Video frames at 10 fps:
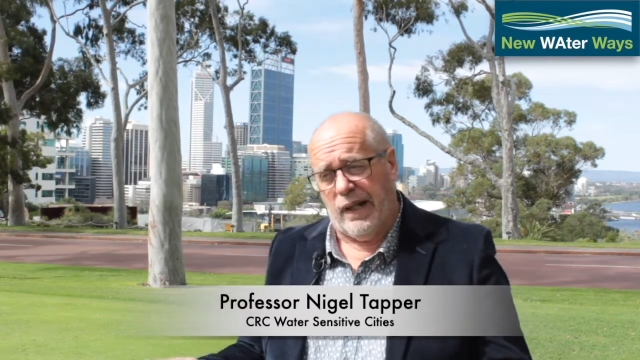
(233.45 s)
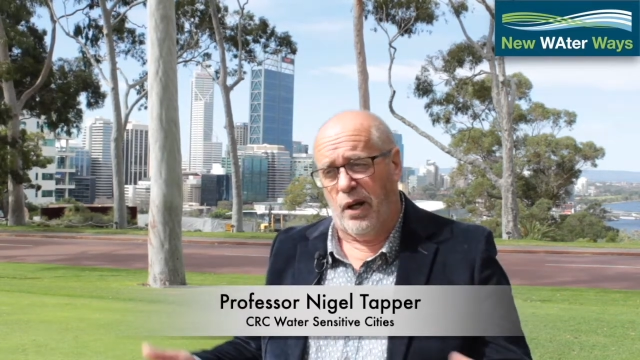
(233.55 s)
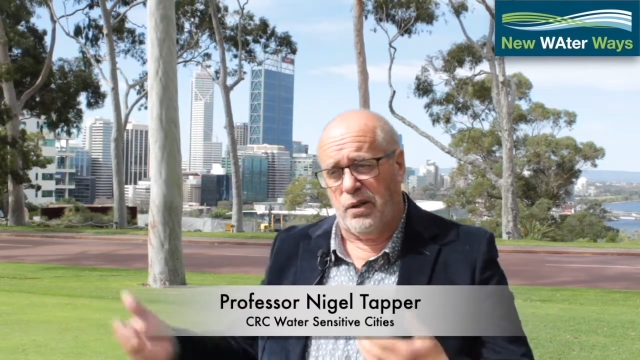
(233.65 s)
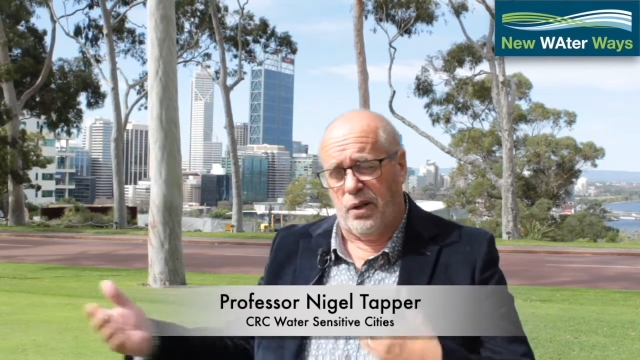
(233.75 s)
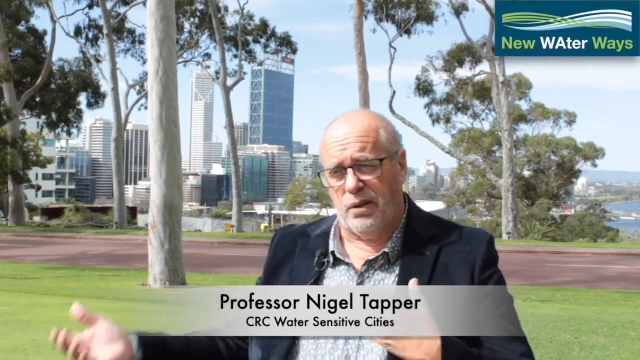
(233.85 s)
So
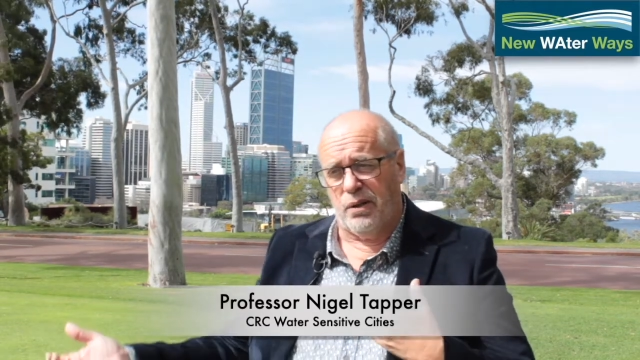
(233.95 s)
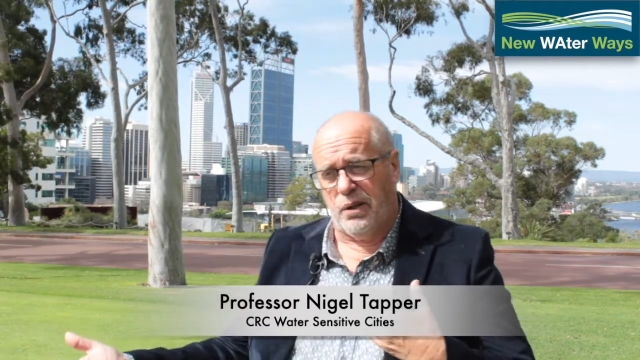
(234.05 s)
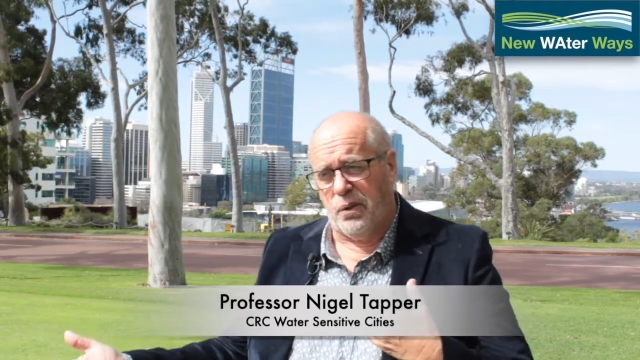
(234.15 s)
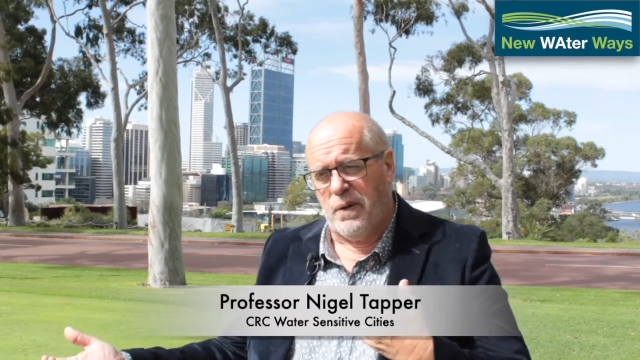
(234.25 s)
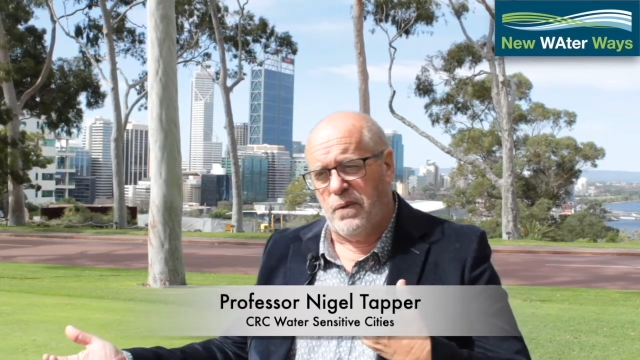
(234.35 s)

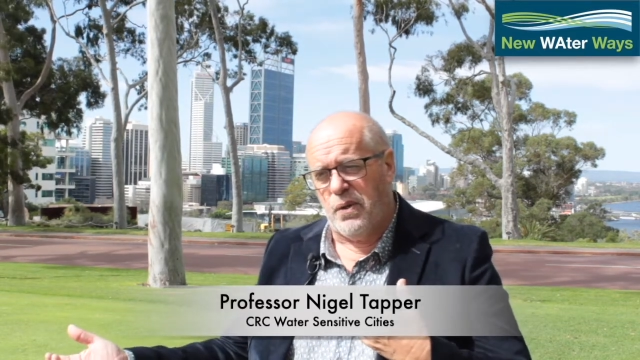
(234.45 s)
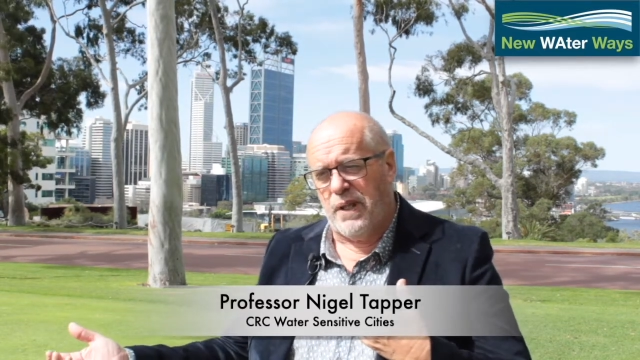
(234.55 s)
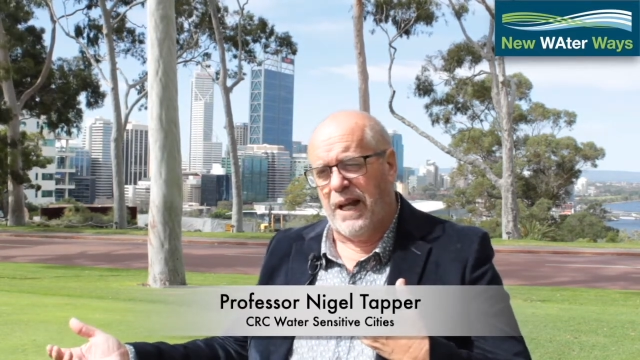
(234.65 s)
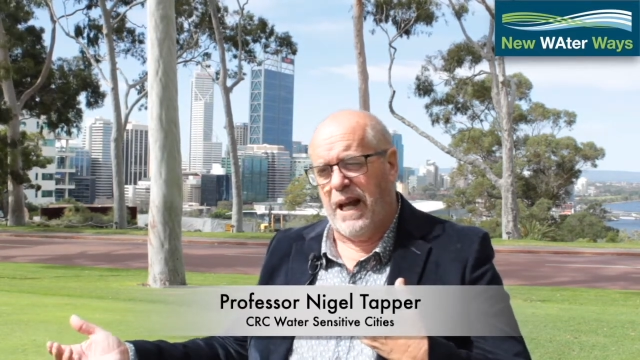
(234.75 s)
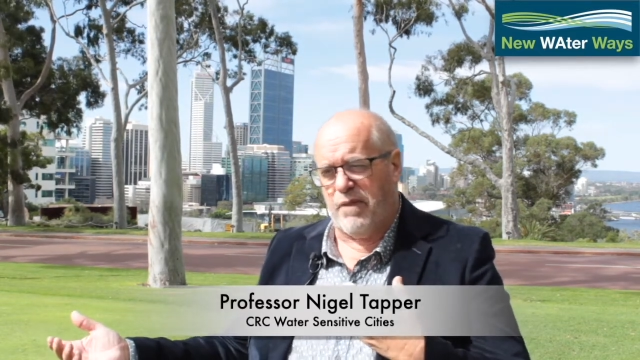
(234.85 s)
you
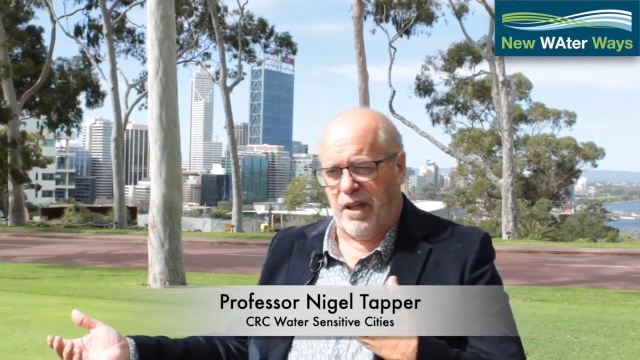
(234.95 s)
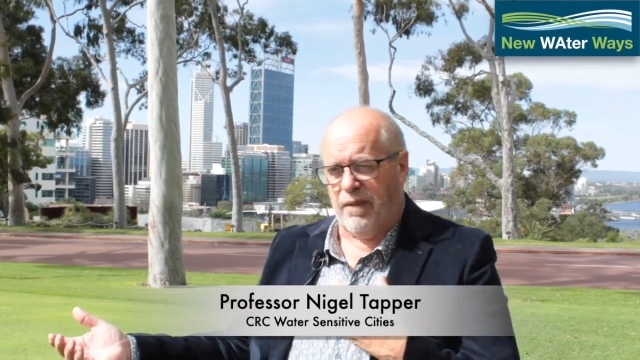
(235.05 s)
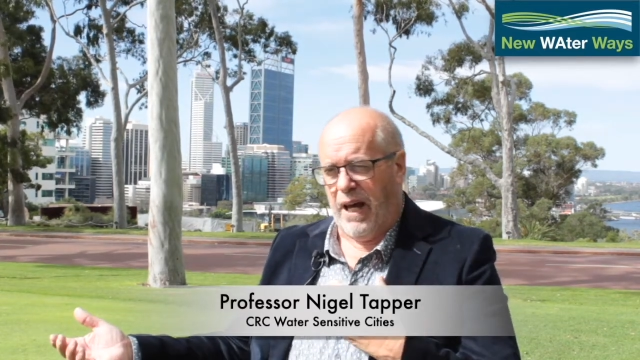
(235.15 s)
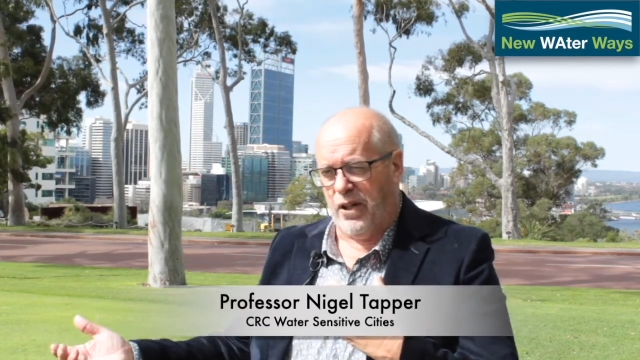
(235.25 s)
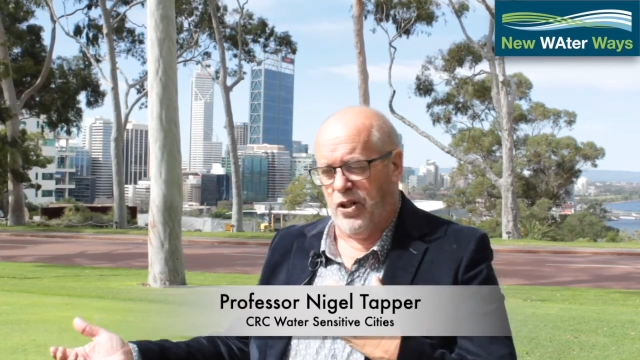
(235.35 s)
then have the
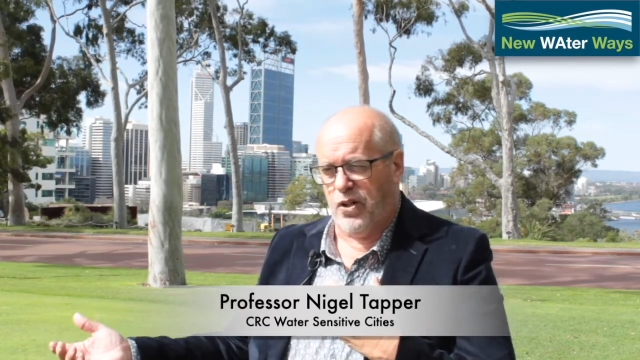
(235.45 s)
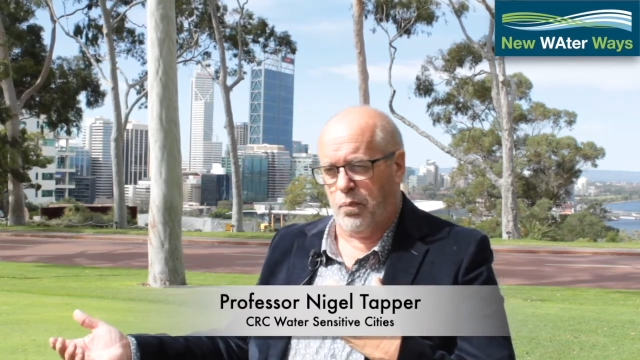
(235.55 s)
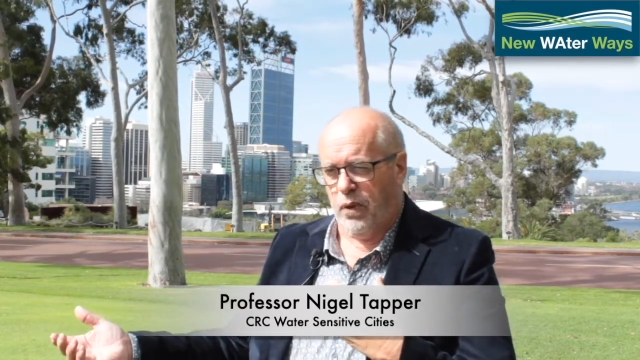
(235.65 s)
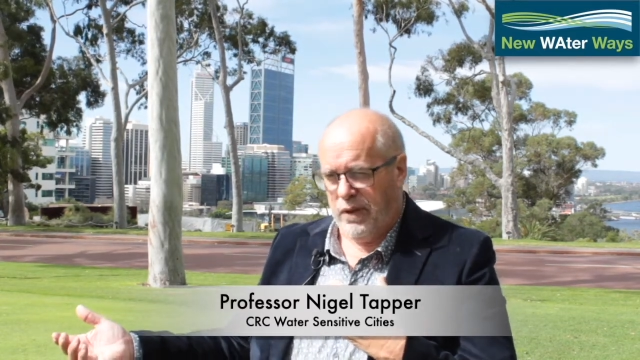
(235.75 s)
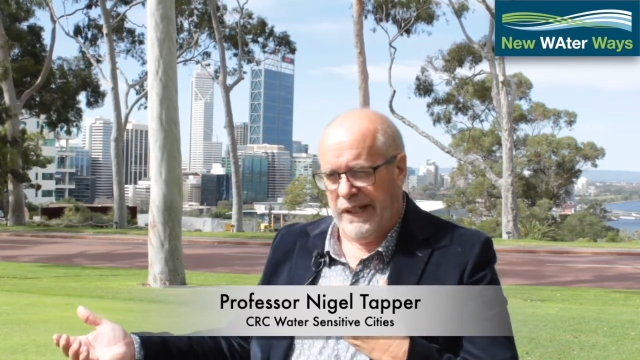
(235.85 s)
advantage with